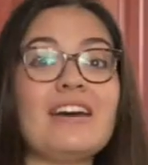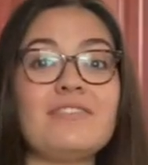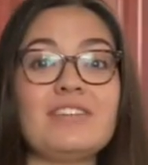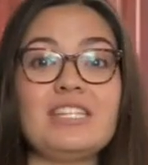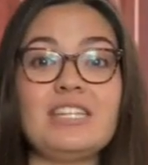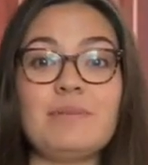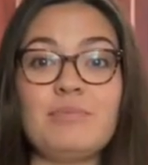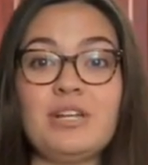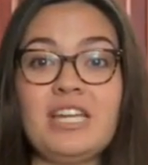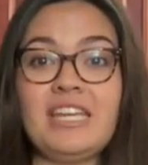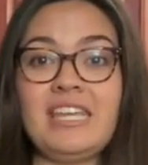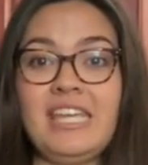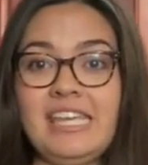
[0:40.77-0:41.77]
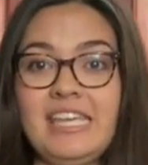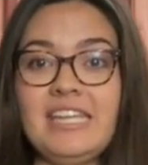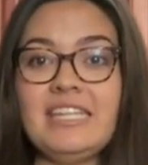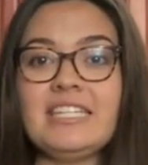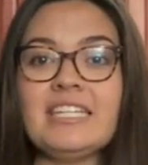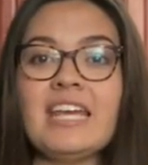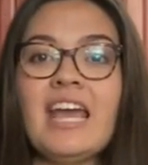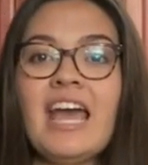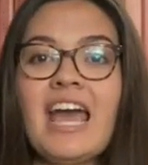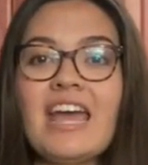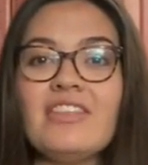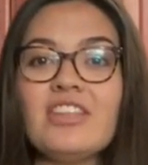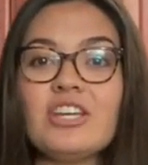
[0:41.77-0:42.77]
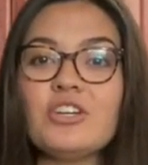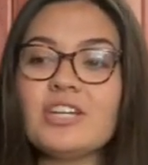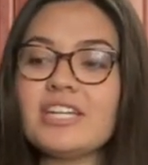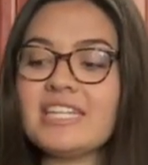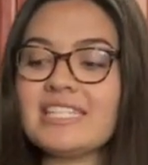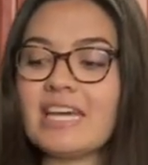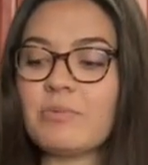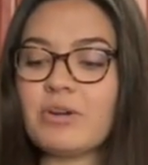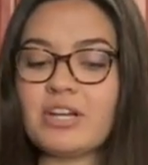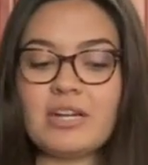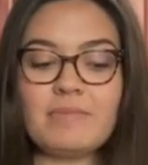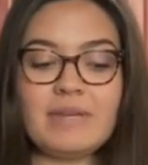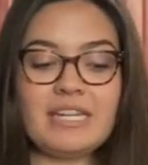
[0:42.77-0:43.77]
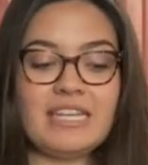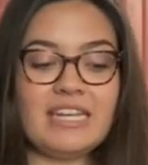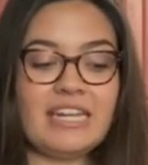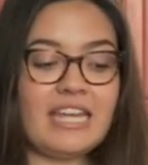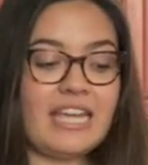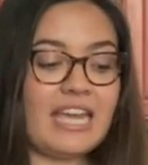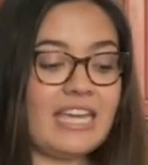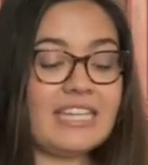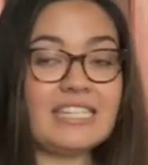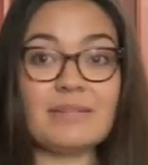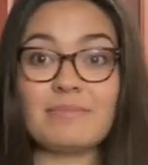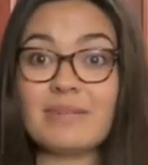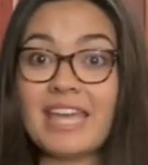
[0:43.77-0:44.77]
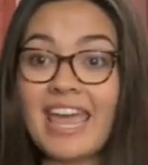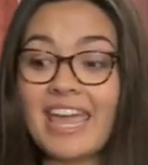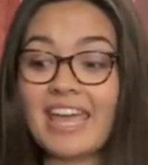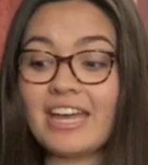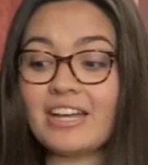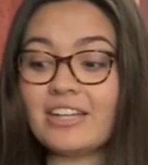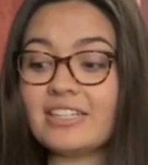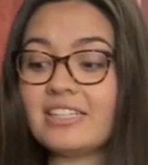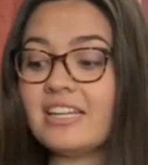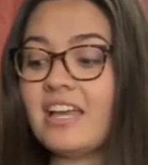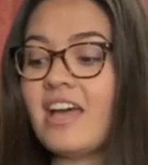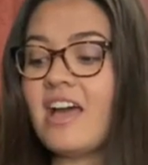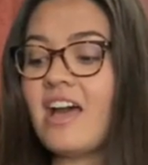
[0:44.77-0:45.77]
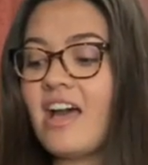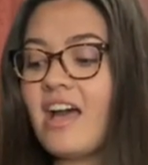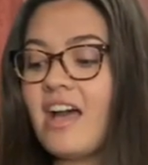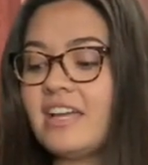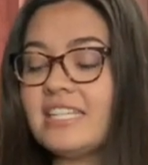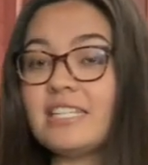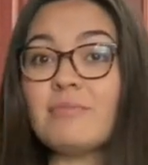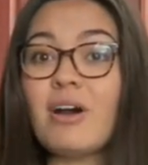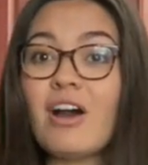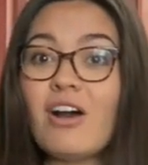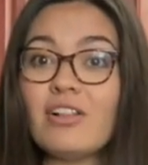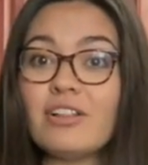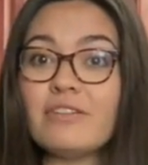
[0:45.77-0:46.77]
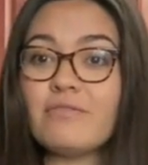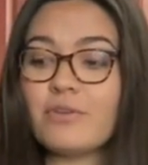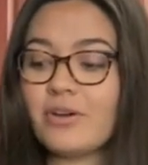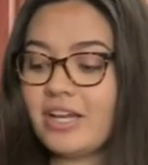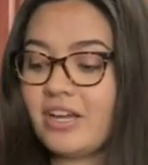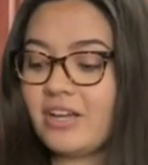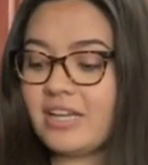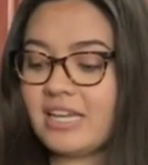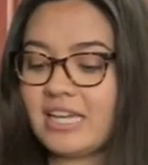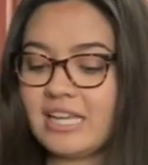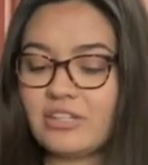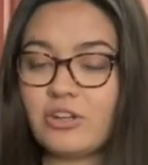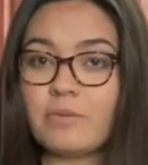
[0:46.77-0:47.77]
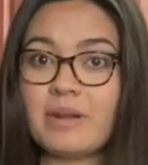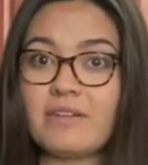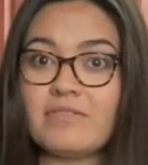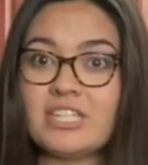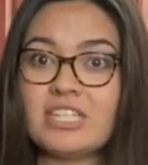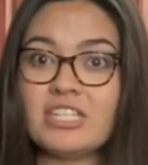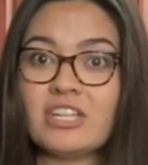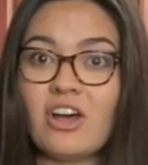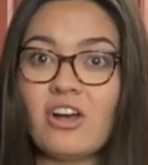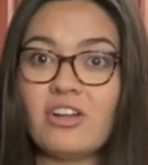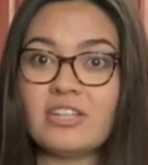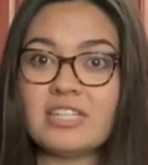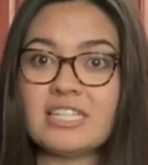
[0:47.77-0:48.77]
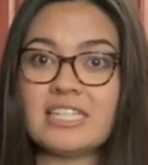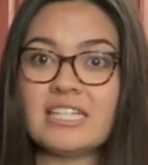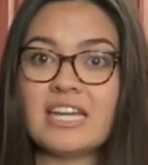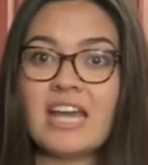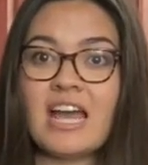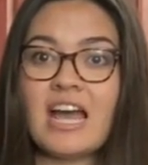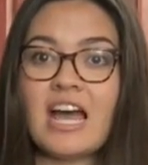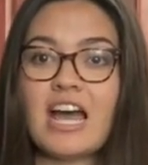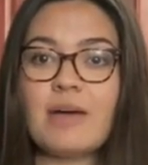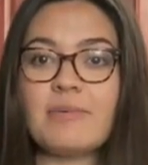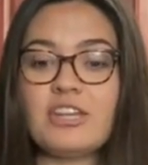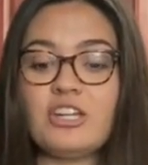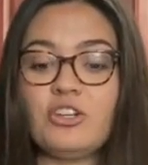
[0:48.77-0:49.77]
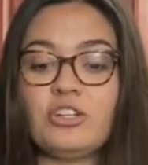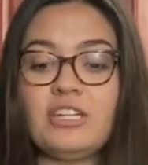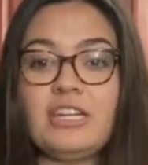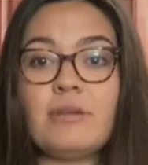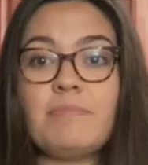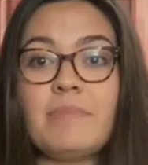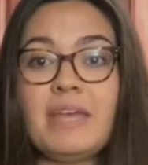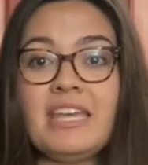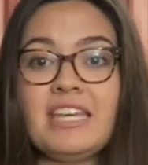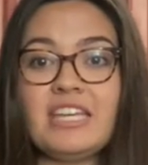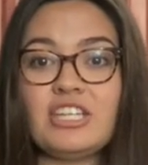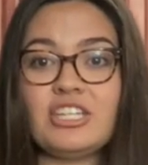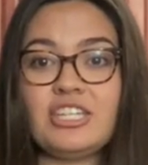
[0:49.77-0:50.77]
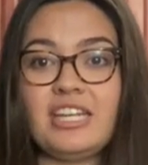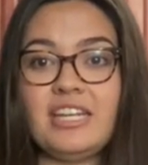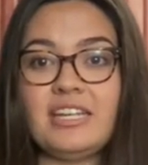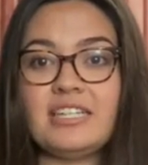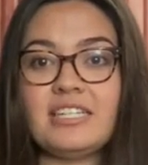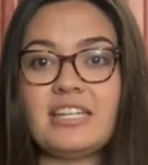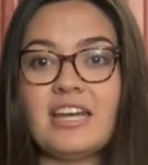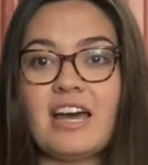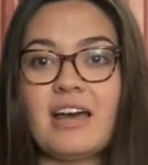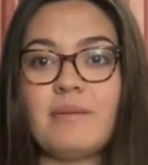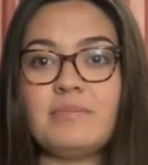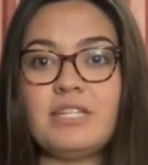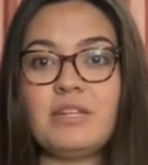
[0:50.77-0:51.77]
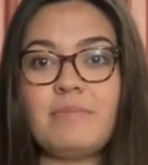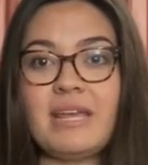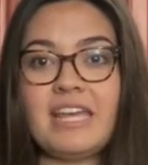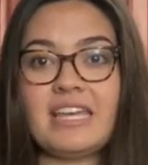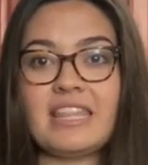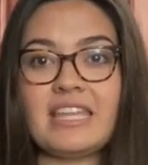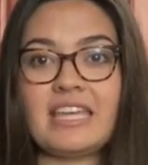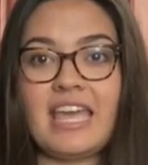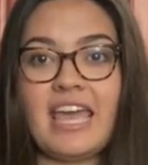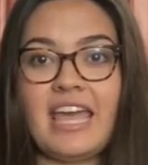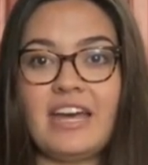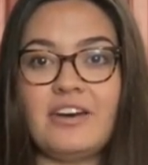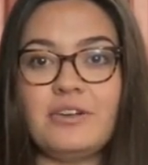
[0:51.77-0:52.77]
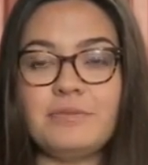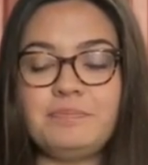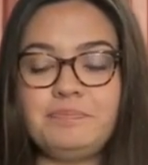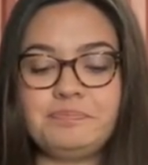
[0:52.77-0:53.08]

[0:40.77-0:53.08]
oven to preheat. And the ingredients that we're going to be needing is some kale, some olive oil, a little bit of salt, and you'll need a baking sheet to bake the kale.